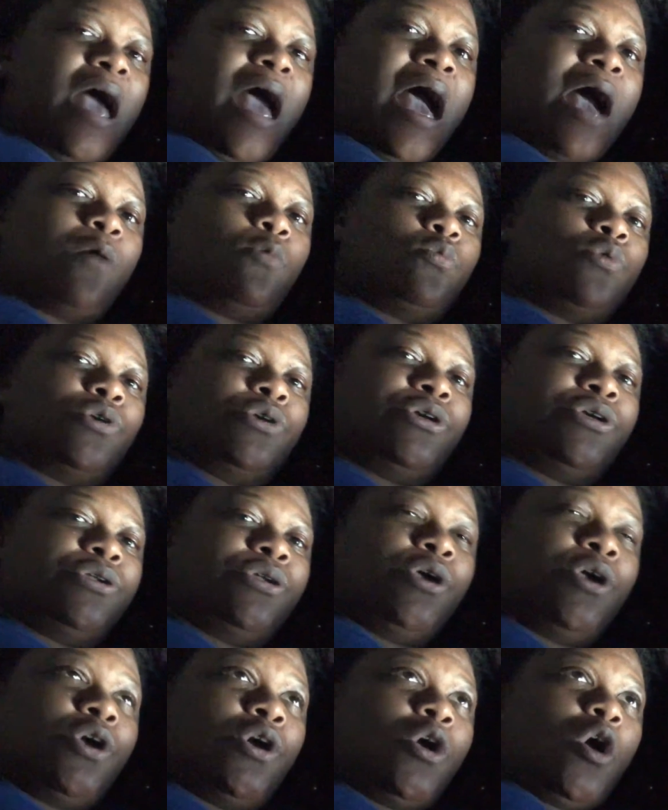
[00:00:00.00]
I would
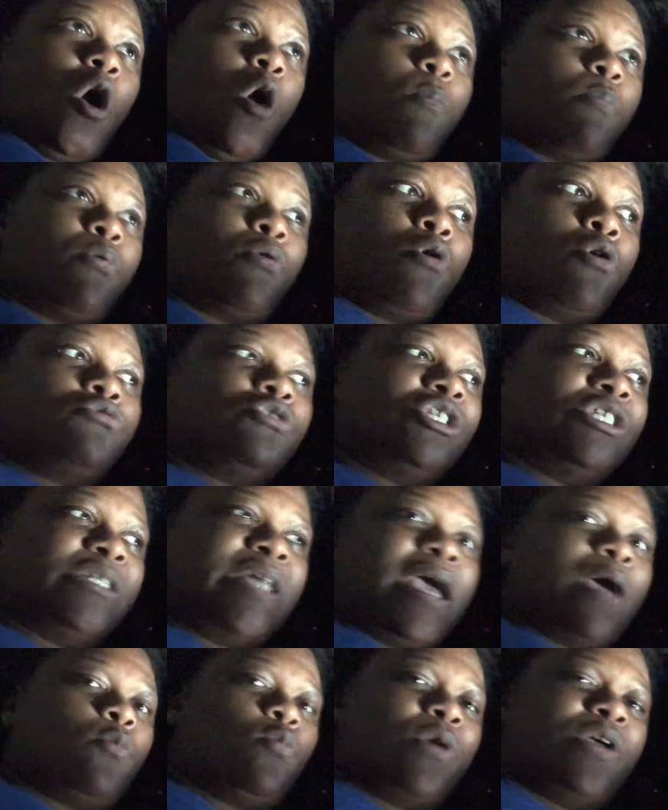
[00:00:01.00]
approach
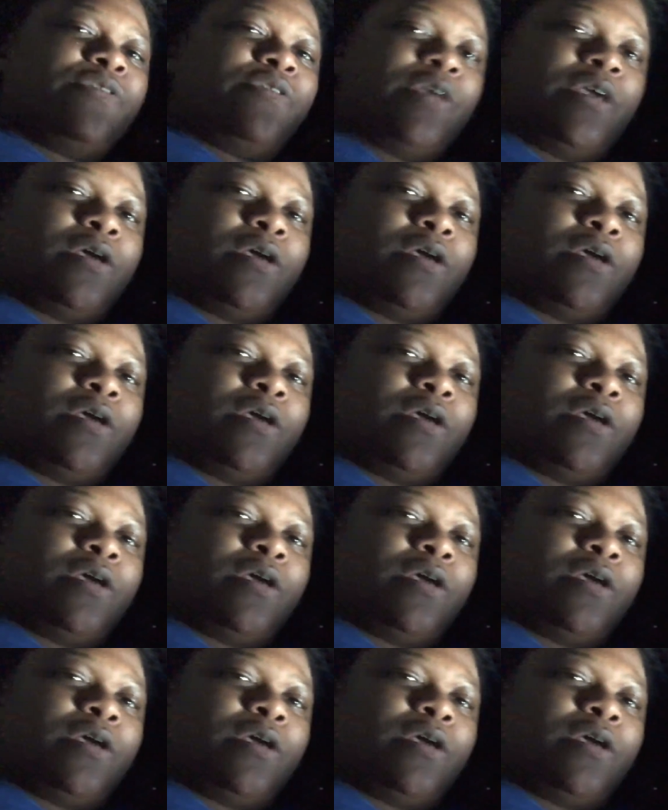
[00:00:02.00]
that with